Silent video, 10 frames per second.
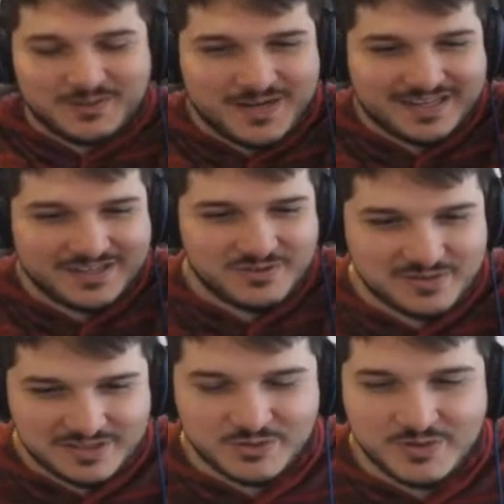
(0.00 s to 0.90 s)
Dragon. You
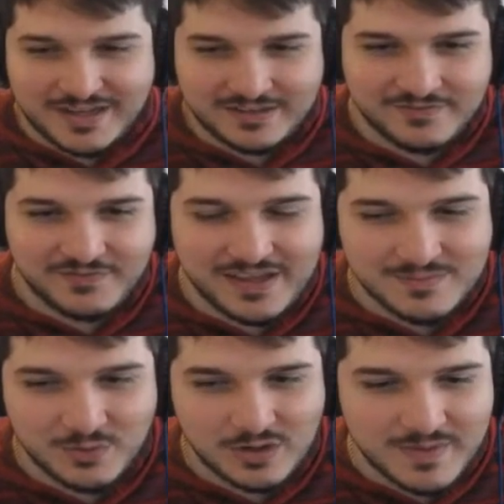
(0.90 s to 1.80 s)
are the Dragon
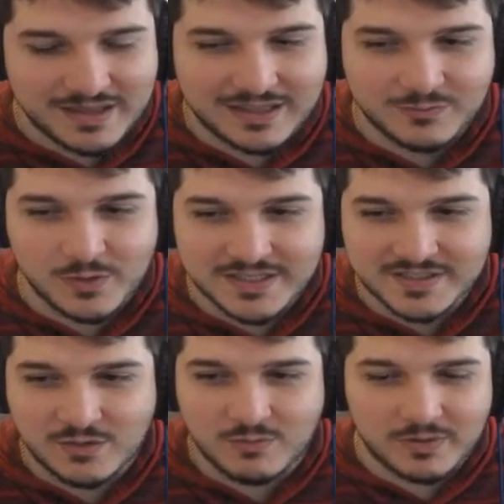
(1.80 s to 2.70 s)
fanboy, man. Like,
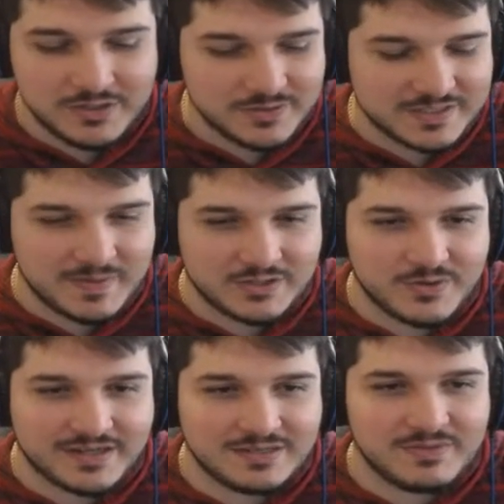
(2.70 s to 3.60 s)
what do you expect
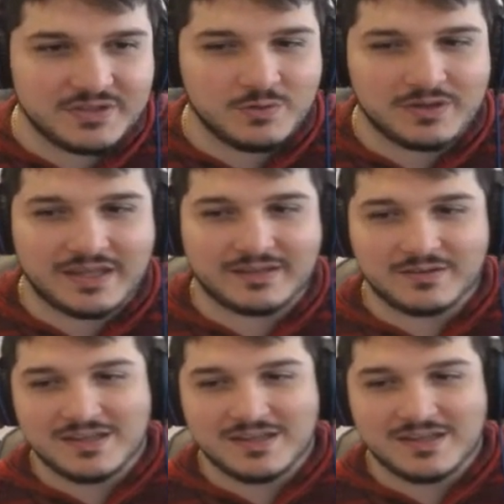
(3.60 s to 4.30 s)
Dragon to be doing? Like,